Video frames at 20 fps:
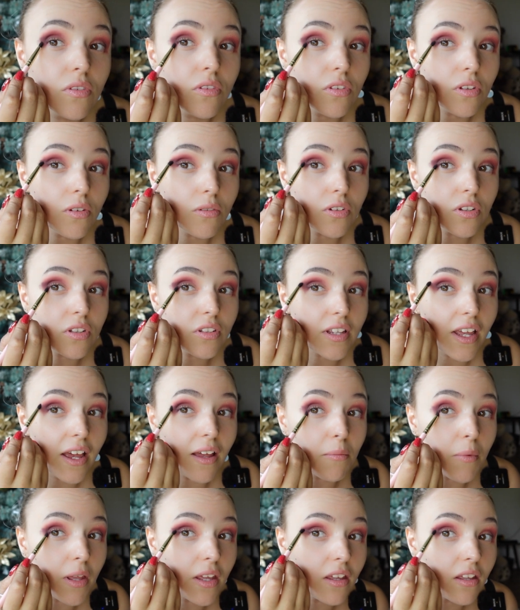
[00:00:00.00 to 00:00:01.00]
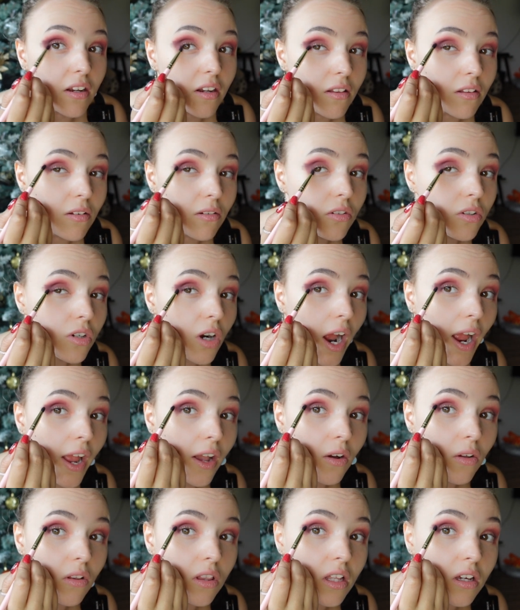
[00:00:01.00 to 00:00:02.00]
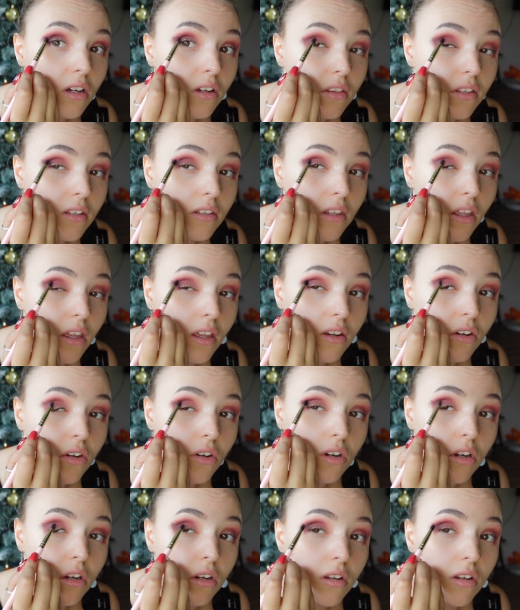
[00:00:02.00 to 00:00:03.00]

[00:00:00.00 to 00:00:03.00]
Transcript: So just, yeah, making a little triangle like on this edge.